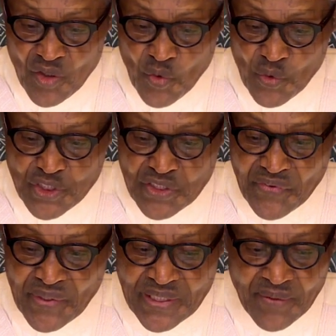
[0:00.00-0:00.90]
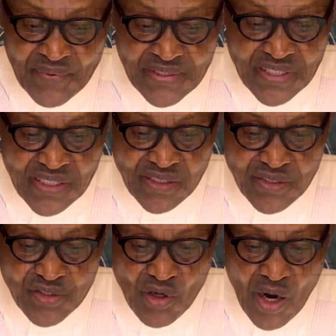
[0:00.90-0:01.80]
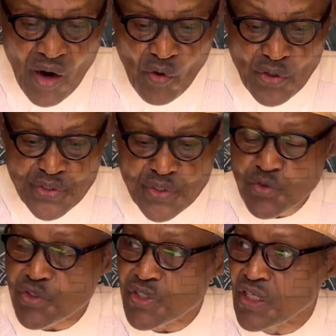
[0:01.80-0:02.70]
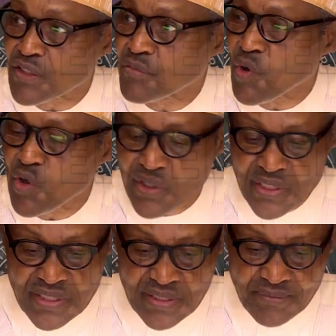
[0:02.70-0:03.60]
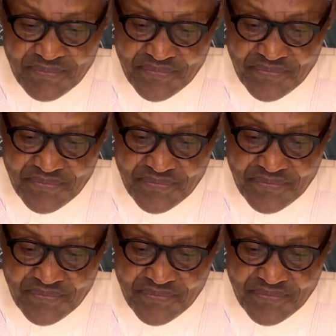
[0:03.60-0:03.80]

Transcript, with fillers: which is fundamental to our constitutional democracy.